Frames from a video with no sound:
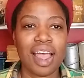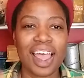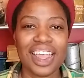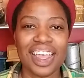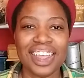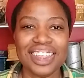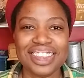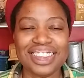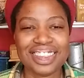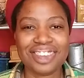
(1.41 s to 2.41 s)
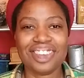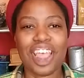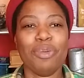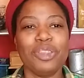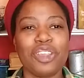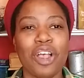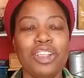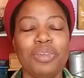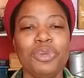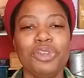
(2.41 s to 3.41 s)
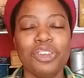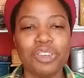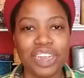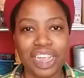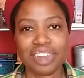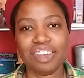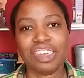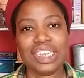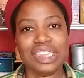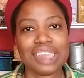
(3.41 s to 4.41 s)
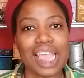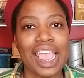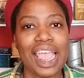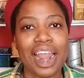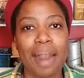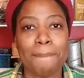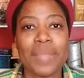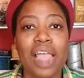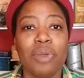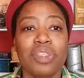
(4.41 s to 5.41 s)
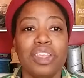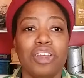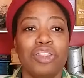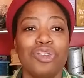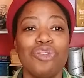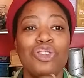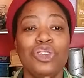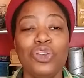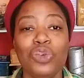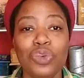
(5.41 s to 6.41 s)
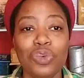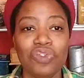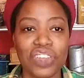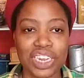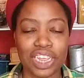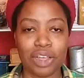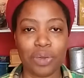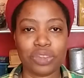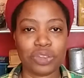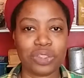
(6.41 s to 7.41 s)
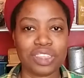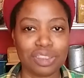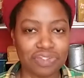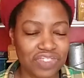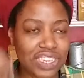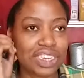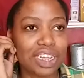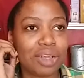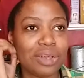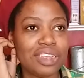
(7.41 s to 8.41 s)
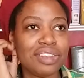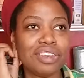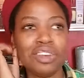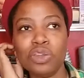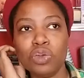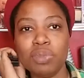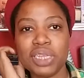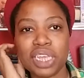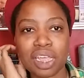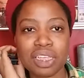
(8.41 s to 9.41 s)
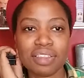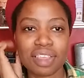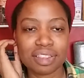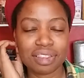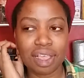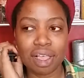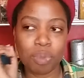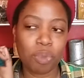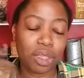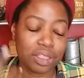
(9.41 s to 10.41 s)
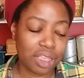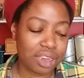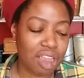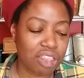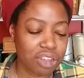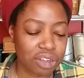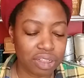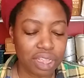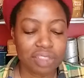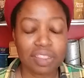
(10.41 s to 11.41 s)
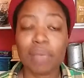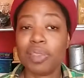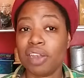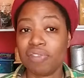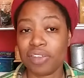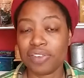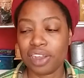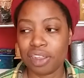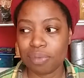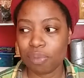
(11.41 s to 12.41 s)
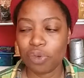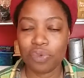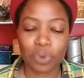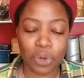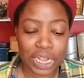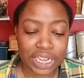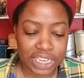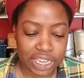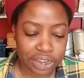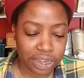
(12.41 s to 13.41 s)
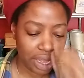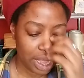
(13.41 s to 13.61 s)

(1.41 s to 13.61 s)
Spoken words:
Hi guys, it's Lachette with Scarlet Moon Creations, and I'm back with another new video. So this video is new because it's another type that I've never done before here.